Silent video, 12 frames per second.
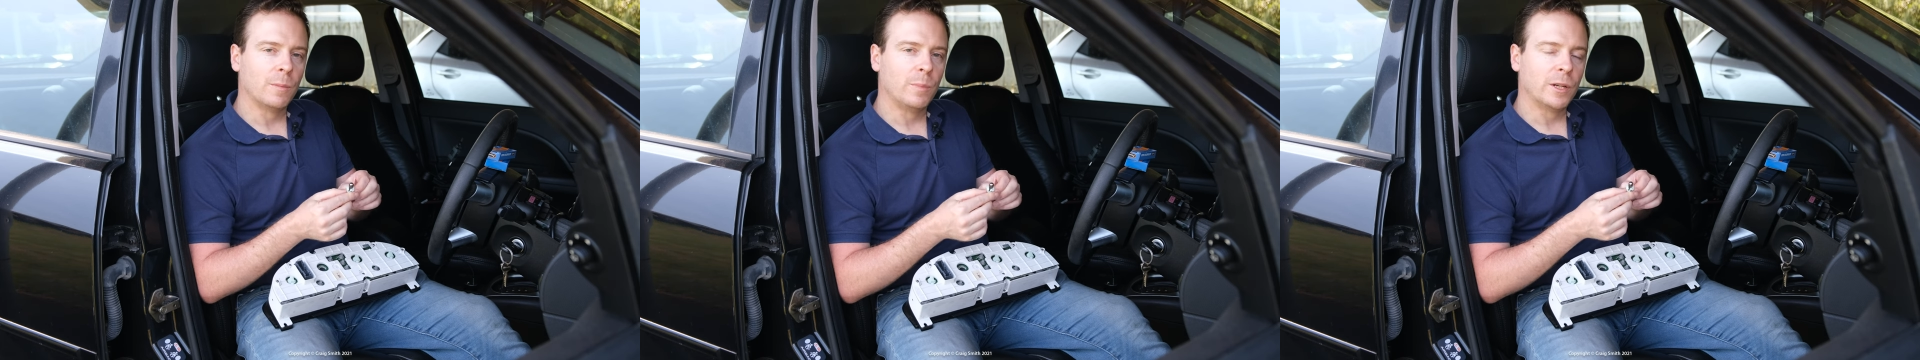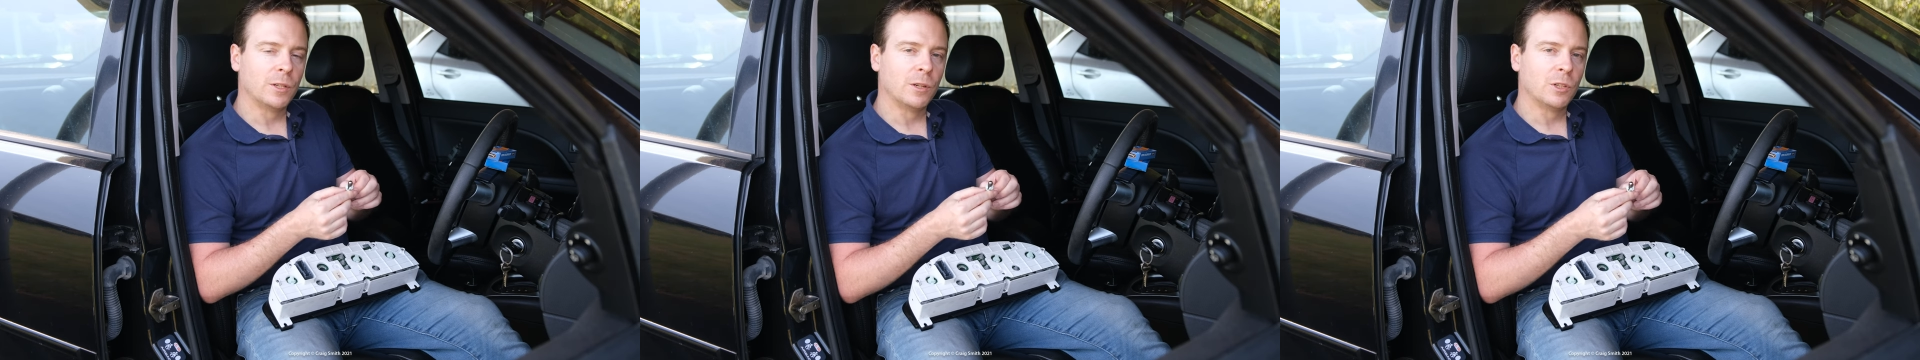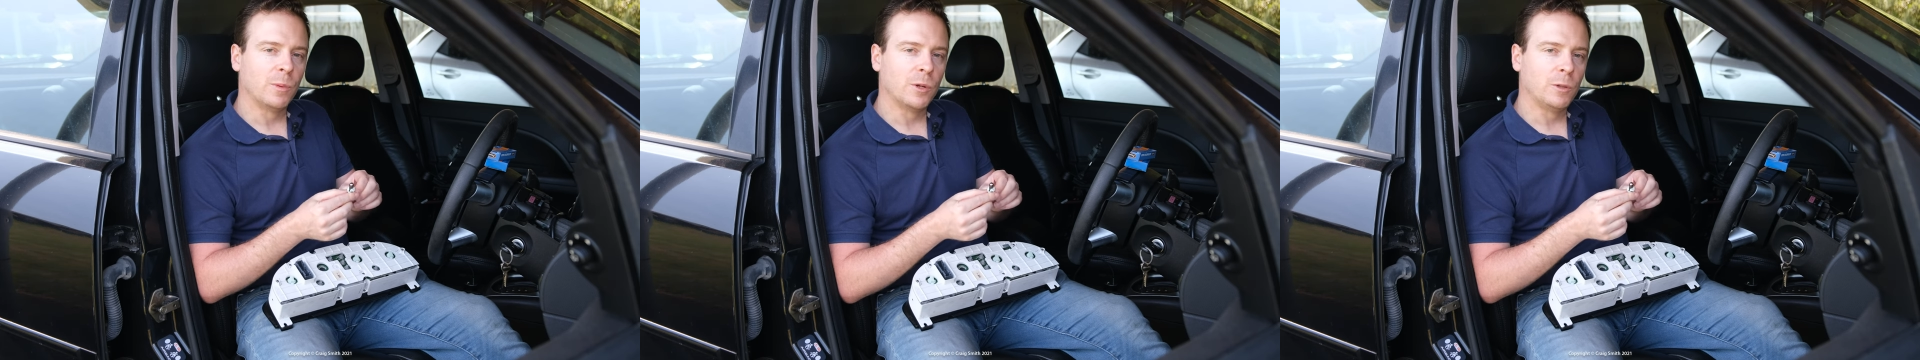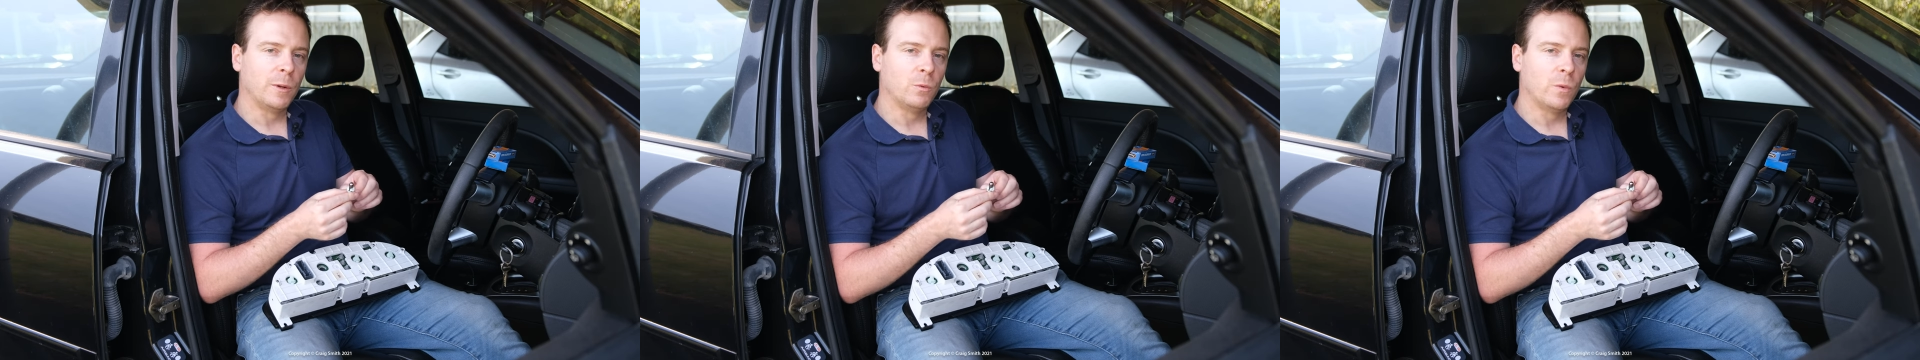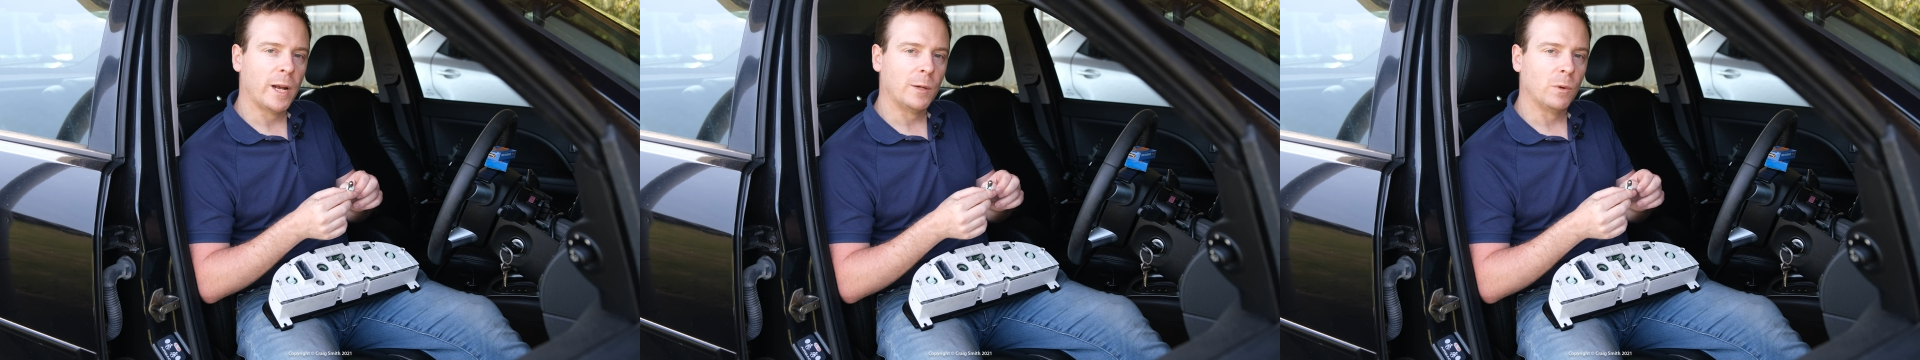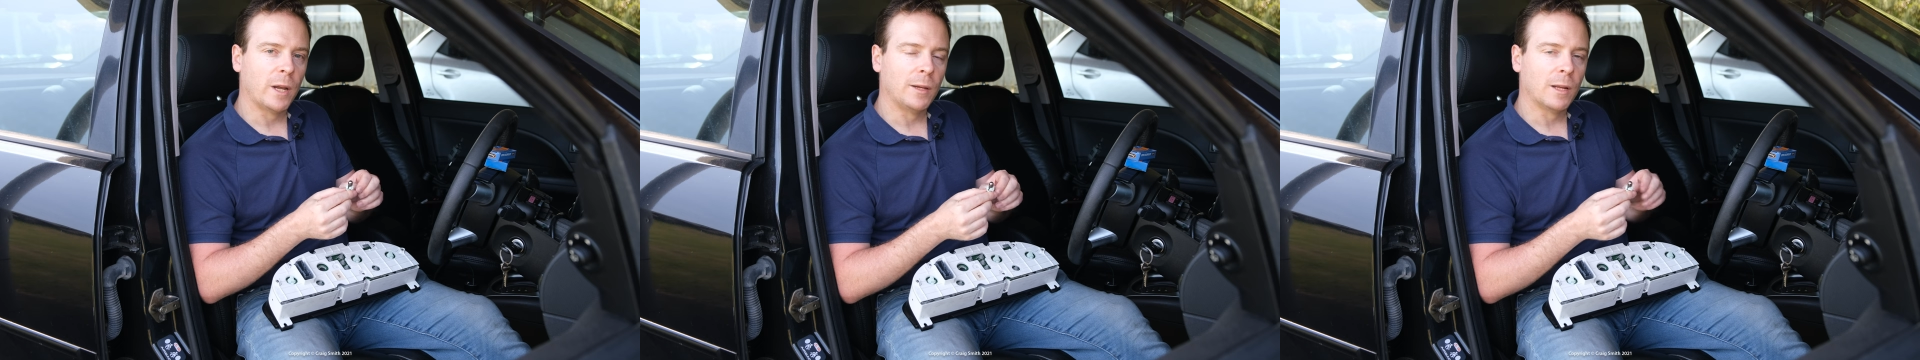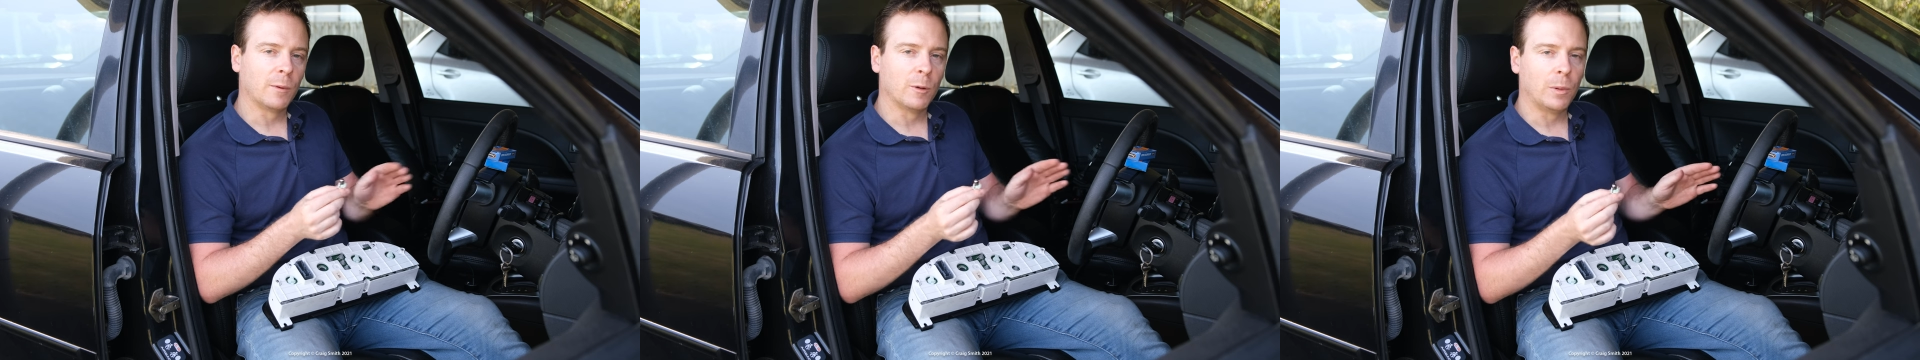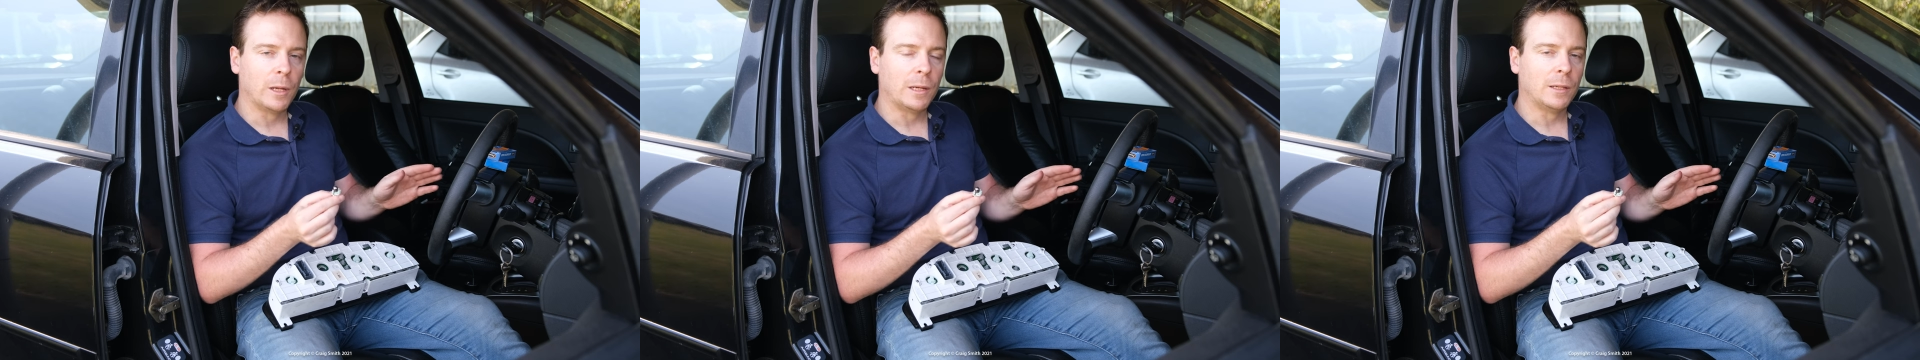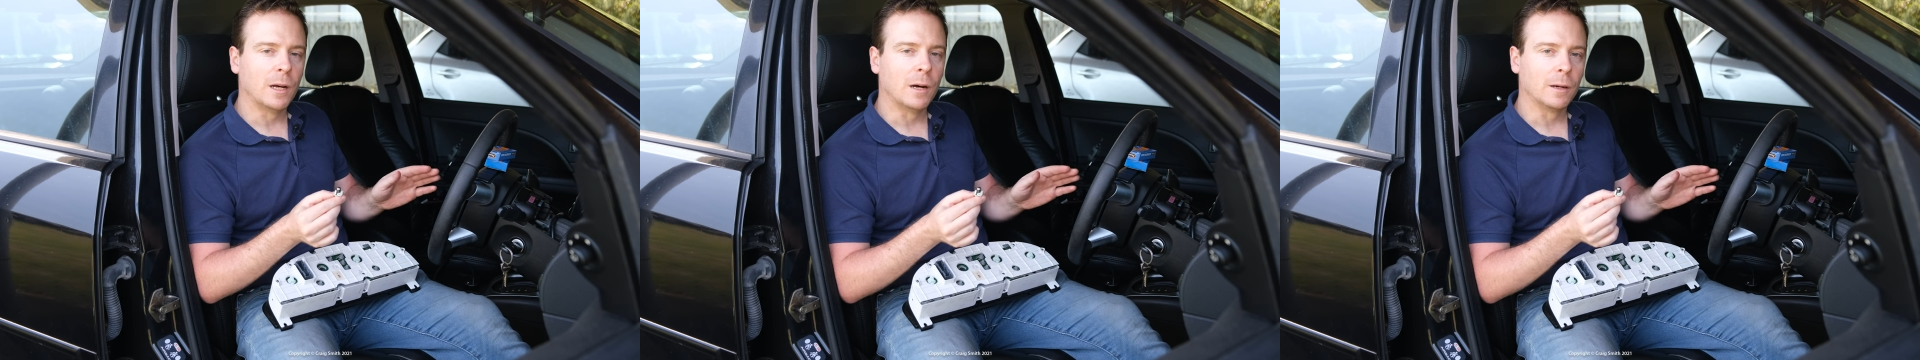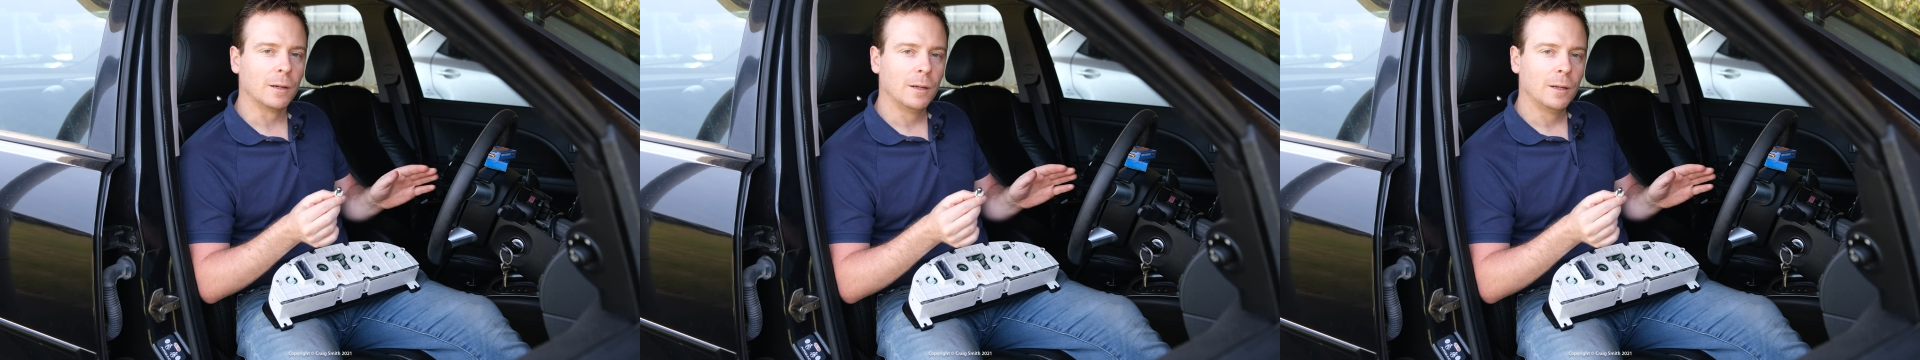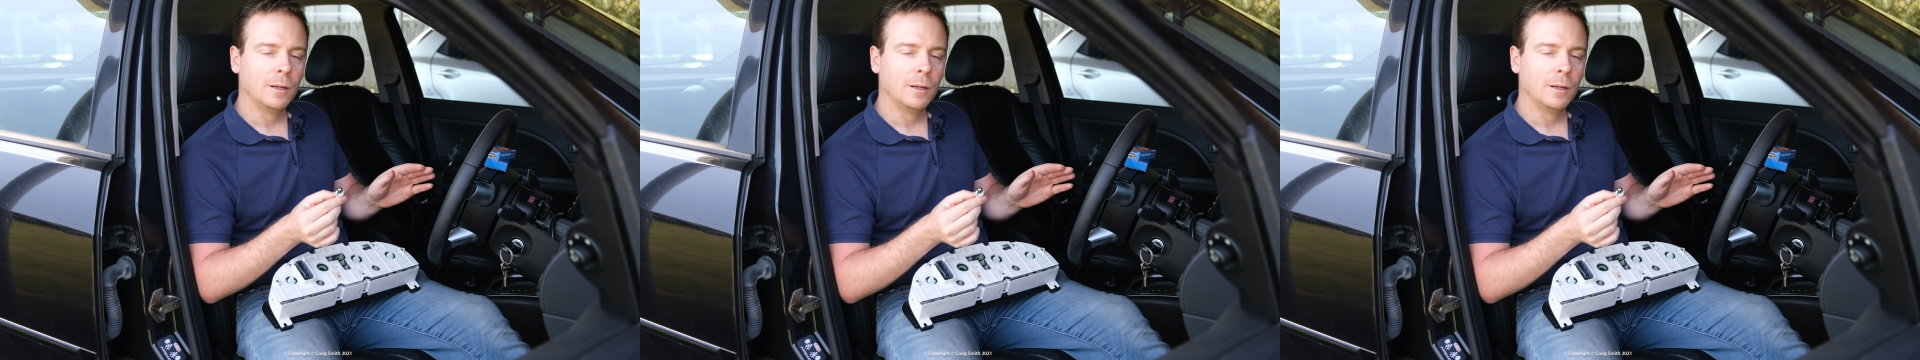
bits that are supposed to be red will end up completely dark,